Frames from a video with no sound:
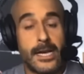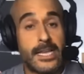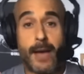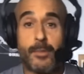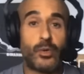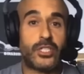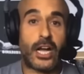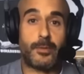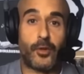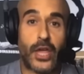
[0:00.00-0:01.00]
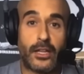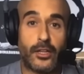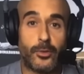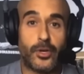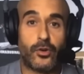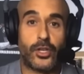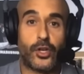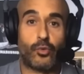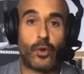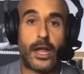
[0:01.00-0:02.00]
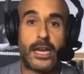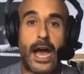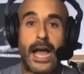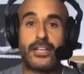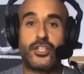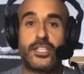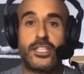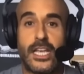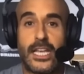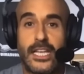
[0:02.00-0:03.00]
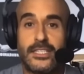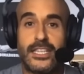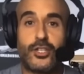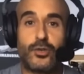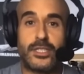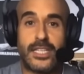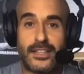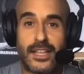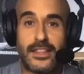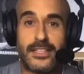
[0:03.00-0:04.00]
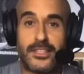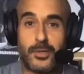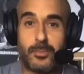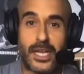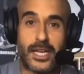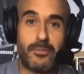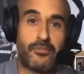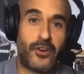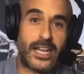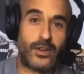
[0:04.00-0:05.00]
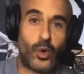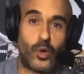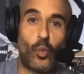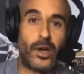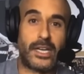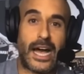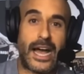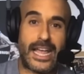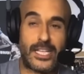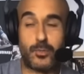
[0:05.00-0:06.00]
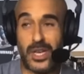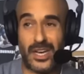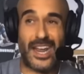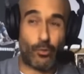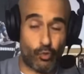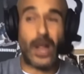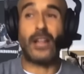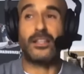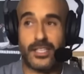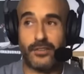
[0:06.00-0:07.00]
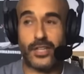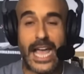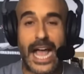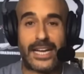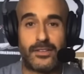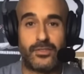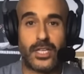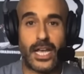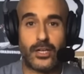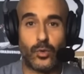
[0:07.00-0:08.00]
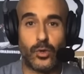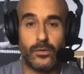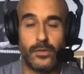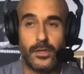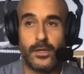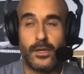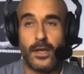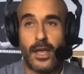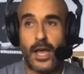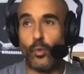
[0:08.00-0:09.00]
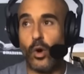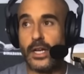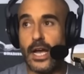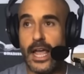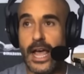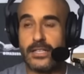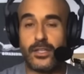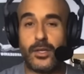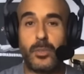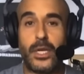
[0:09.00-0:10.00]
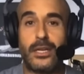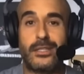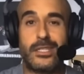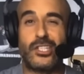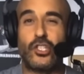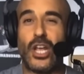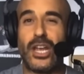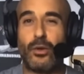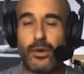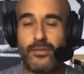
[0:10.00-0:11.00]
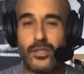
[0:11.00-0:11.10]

Yeah, I mean, we talked about that a little bit earlier, right? I just think it's interesting that this is a pick 'em fight when one guy has in a relatively active schedule and one guy hasn't competed since January of